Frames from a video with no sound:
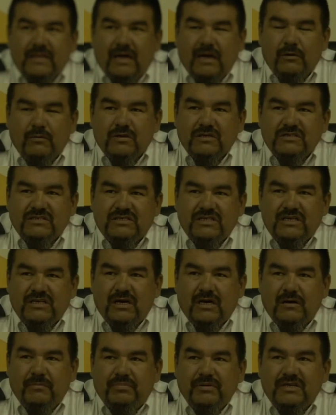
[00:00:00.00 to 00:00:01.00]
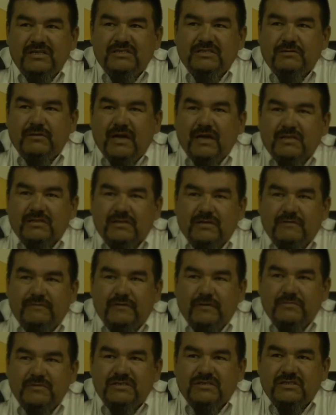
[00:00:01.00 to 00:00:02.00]
I was the uh, police director
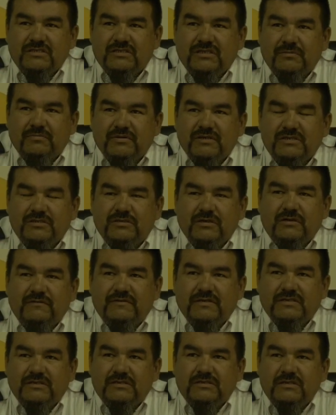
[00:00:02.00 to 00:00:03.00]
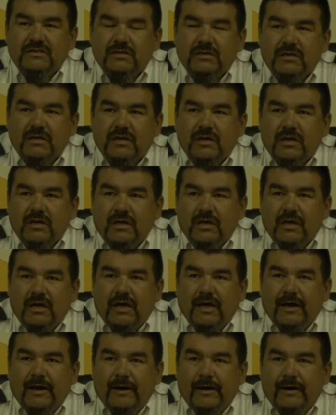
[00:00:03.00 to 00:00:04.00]
for Mistissini Police Service
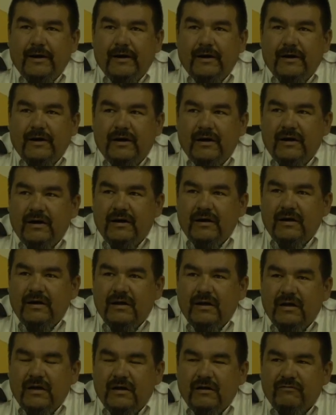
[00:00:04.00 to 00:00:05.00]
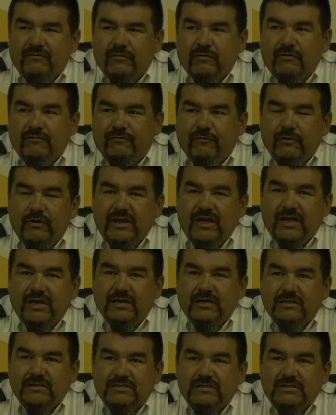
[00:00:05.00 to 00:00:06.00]
for four
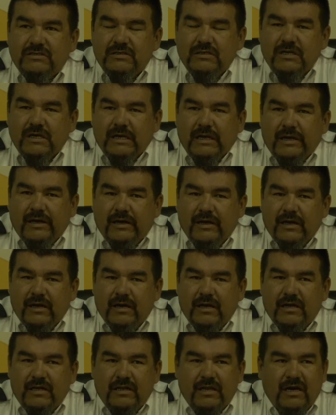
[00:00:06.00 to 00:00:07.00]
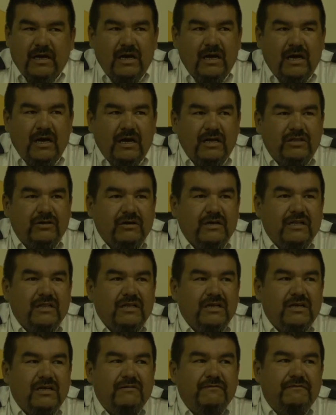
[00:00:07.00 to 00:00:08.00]
years. And I, I took a
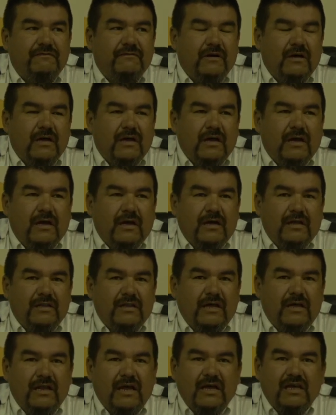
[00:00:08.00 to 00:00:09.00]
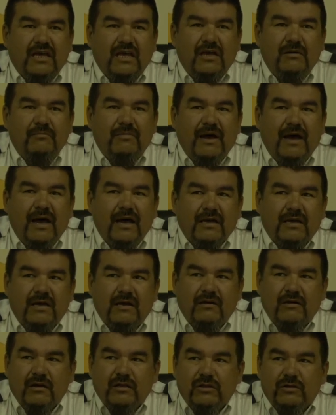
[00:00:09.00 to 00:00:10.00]
leave. Then I came back
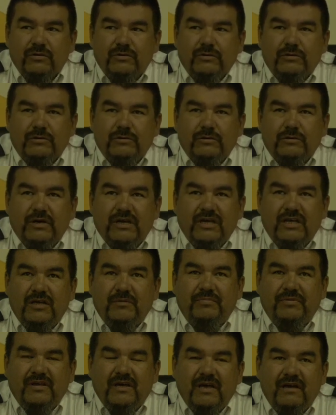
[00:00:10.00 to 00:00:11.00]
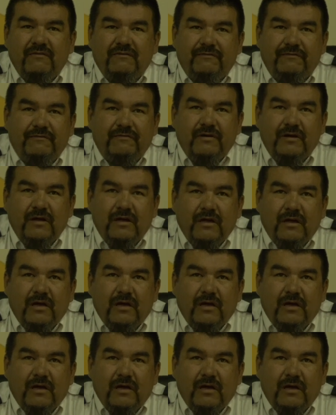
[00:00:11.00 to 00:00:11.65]
to EPF